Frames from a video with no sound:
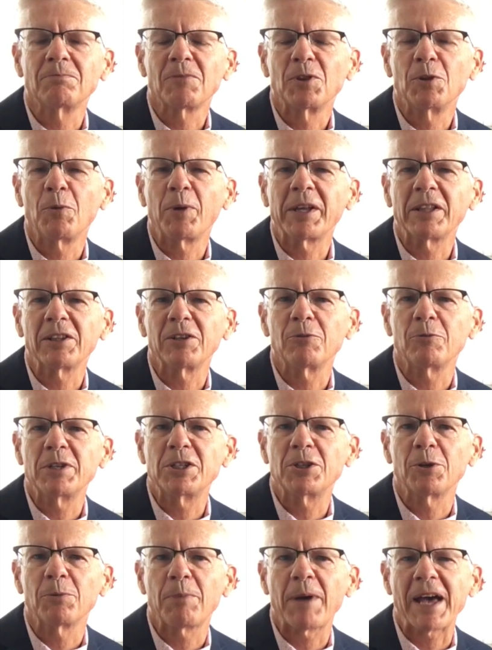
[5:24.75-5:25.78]
New England
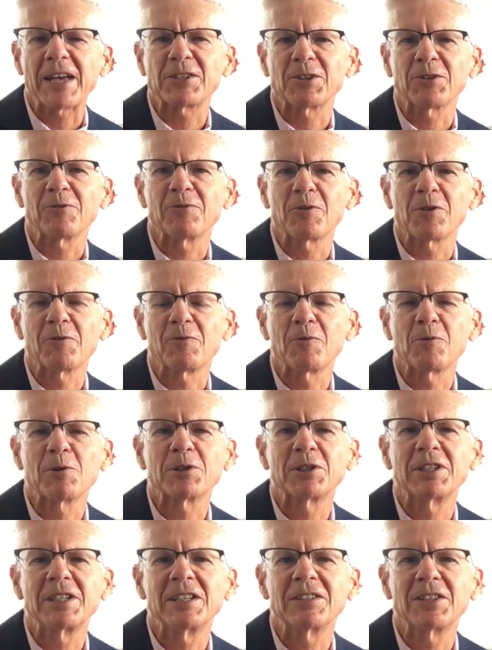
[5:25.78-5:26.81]
Regional Pastor for the Four
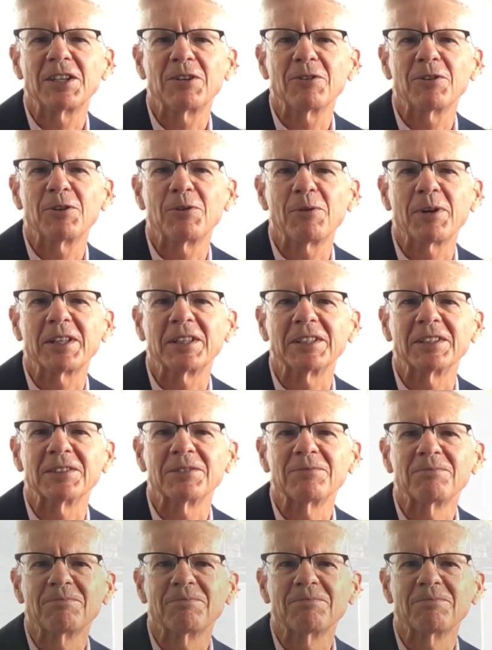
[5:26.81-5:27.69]
Cs here in New England.